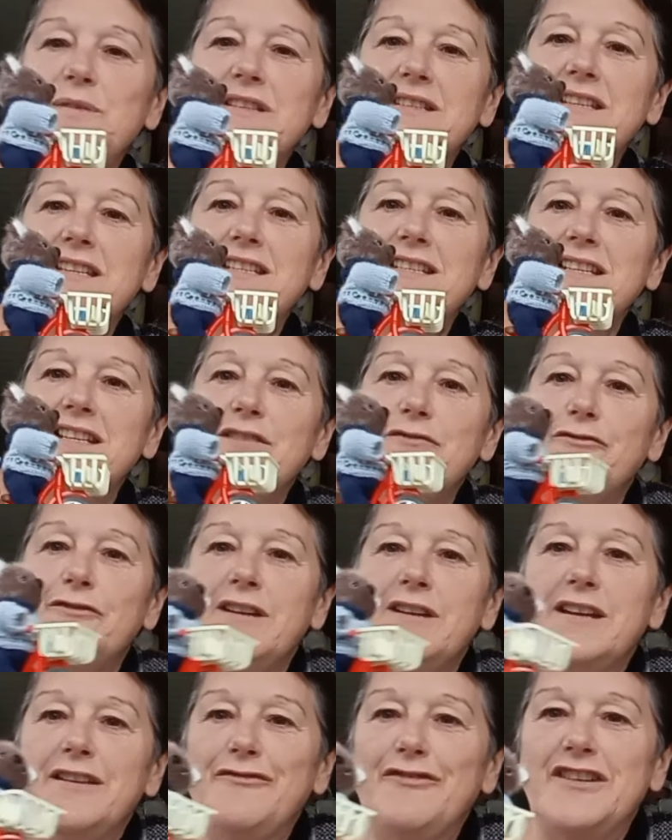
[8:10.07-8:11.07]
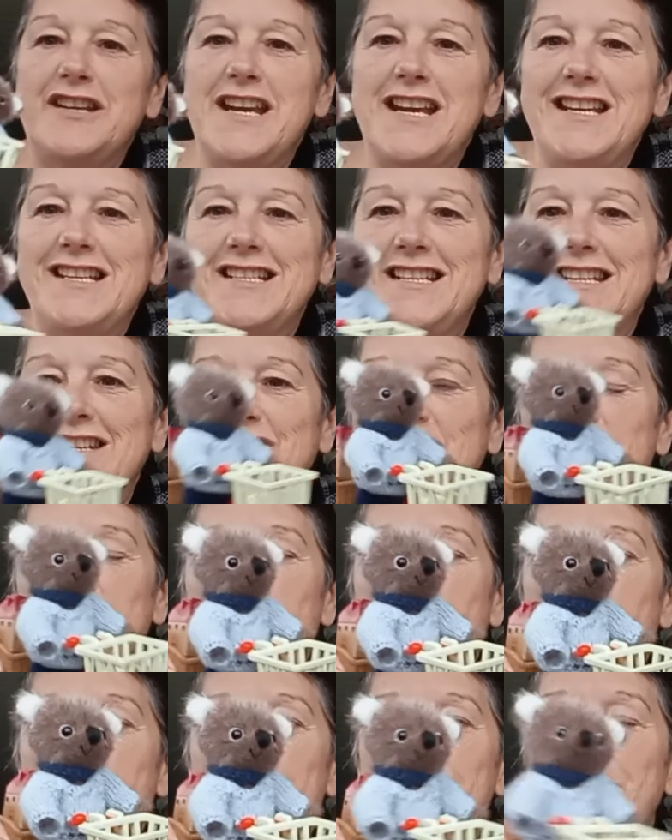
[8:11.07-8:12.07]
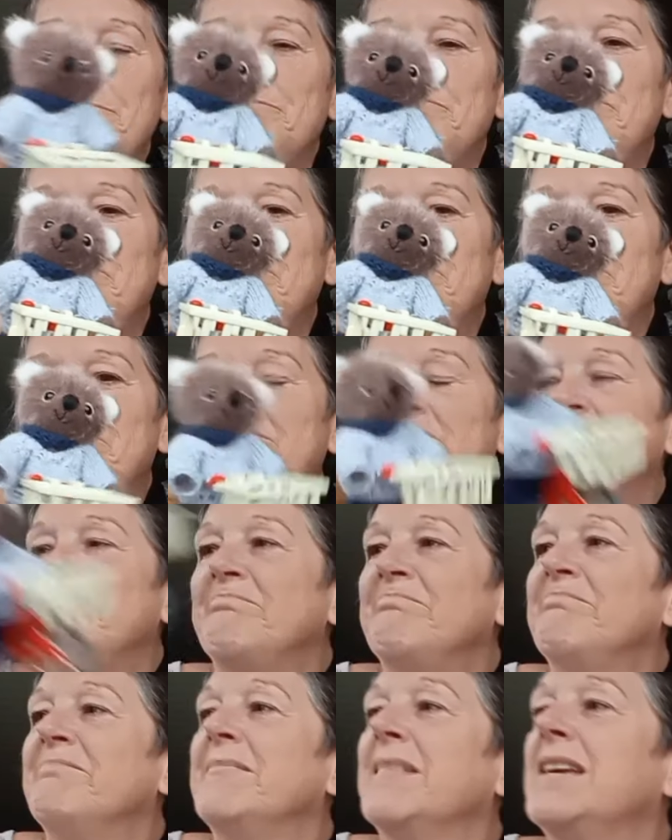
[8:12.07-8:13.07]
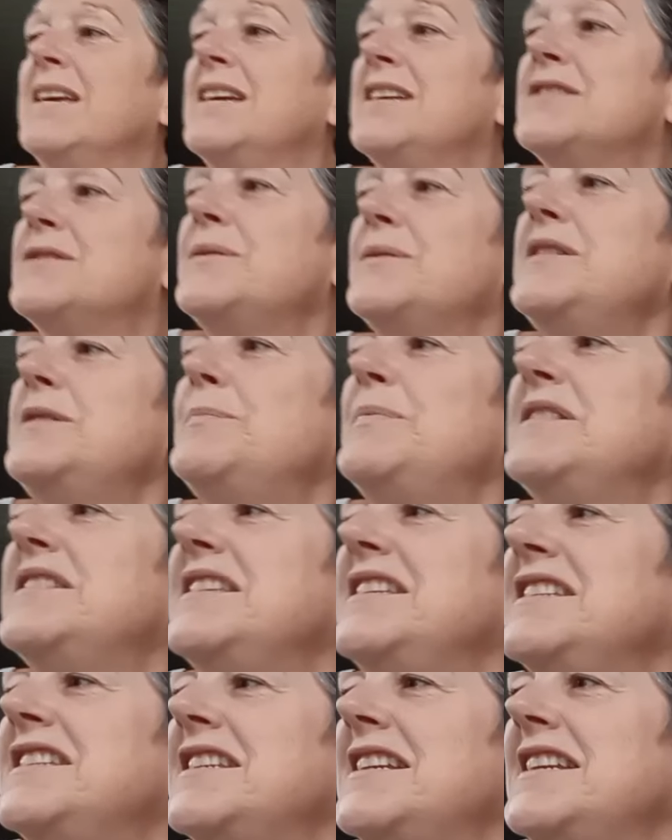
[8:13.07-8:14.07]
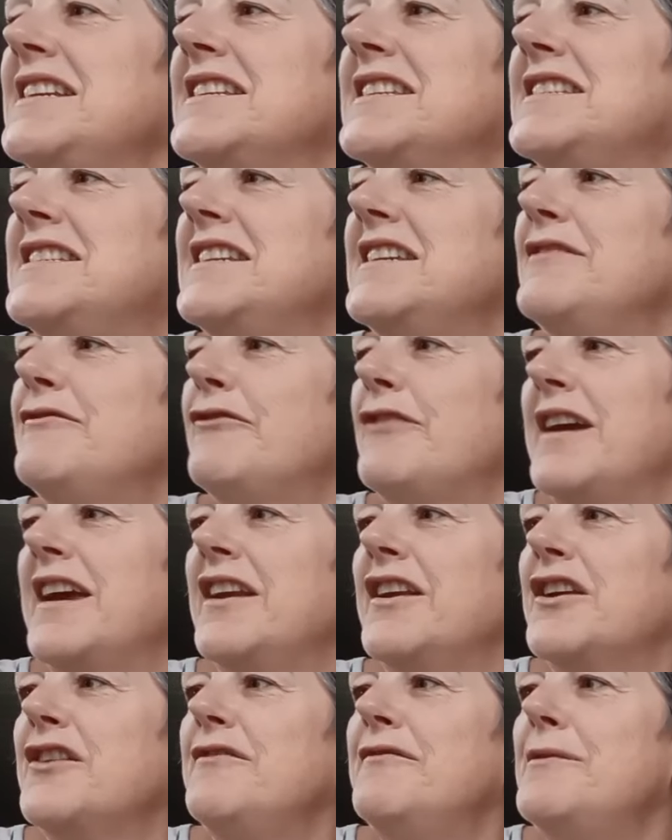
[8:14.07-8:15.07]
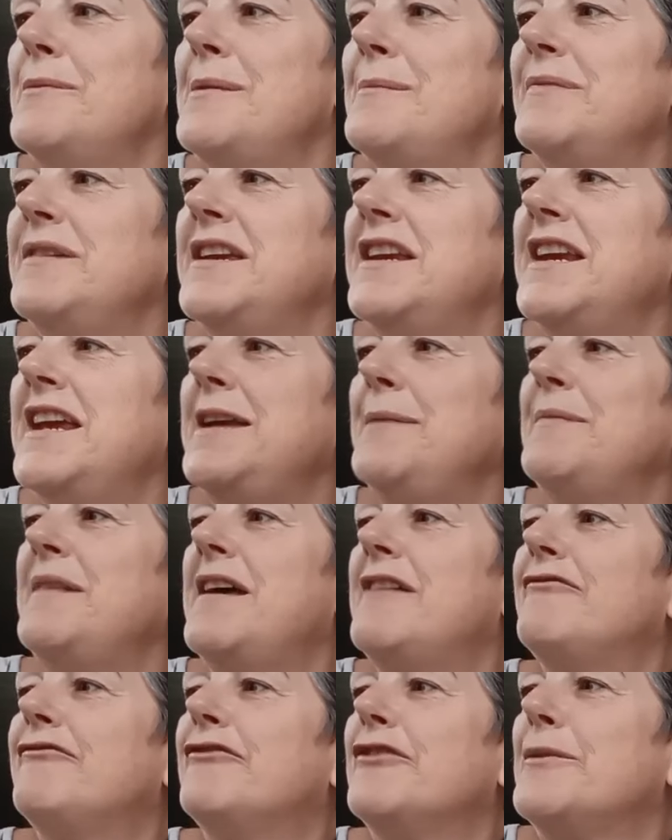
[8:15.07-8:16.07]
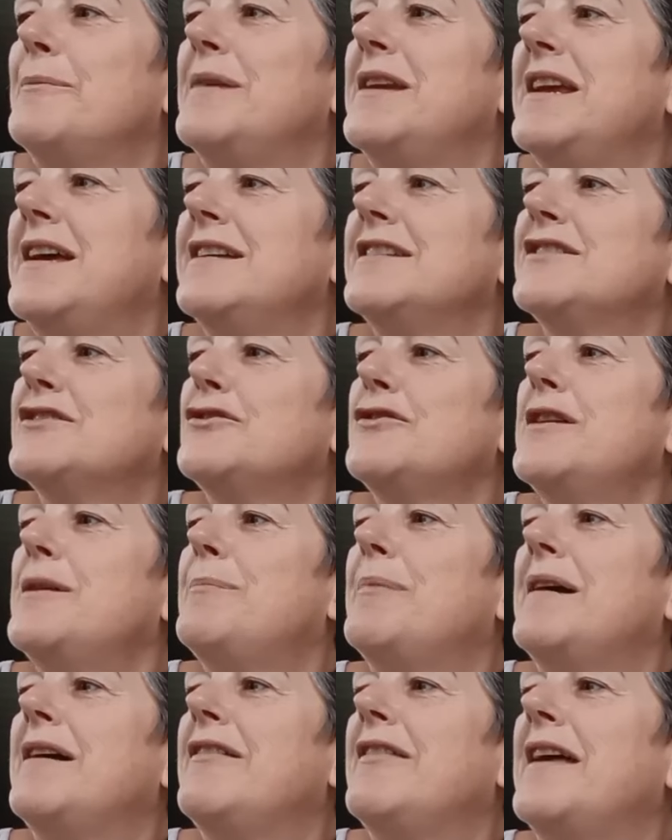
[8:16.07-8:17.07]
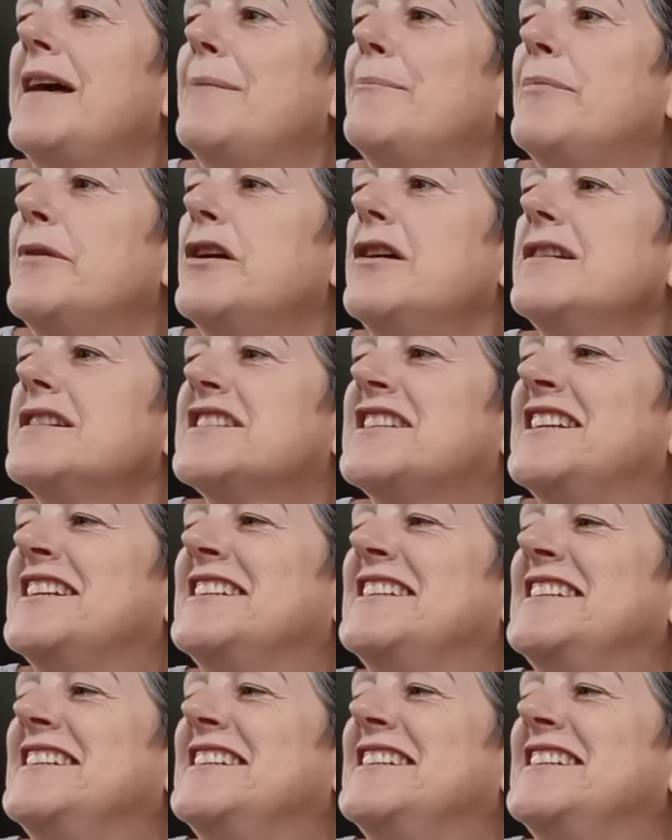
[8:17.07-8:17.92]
busy delivering for Daisy in the shop. So he's busy de delivering, and I couldn't remember your name there for a minute. Sorry about that, Bert.